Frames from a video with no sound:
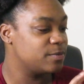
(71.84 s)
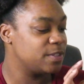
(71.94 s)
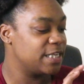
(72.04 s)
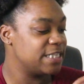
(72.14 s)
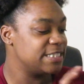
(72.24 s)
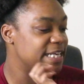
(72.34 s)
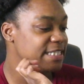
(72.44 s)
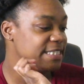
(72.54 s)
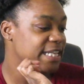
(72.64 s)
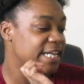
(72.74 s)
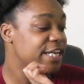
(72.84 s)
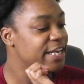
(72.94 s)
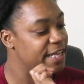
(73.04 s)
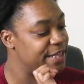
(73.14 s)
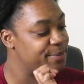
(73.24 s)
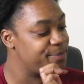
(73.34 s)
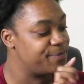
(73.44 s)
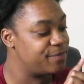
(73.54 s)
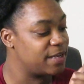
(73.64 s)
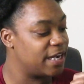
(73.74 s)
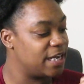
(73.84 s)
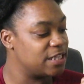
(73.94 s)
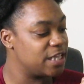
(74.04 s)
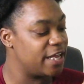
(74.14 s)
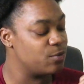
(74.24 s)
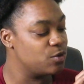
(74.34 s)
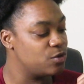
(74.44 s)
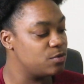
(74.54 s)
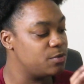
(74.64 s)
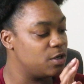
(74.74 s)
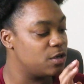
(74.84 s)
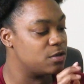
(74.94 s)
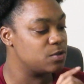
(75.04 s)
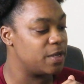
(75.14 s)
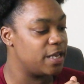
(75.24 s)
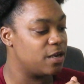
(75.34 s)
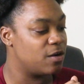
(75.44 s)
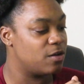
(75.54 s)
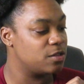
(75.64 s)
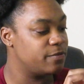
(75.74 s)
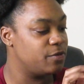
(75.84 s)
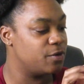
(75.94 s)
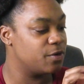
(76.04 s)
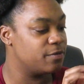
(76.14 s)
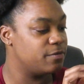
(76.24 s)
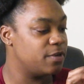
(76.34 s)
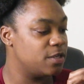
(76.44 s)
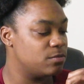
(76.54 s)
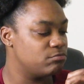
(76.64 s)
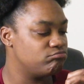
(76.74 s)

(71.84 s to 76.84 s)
Okay, let's exit out of there. I got Lightroom. You can also edit all of your videos.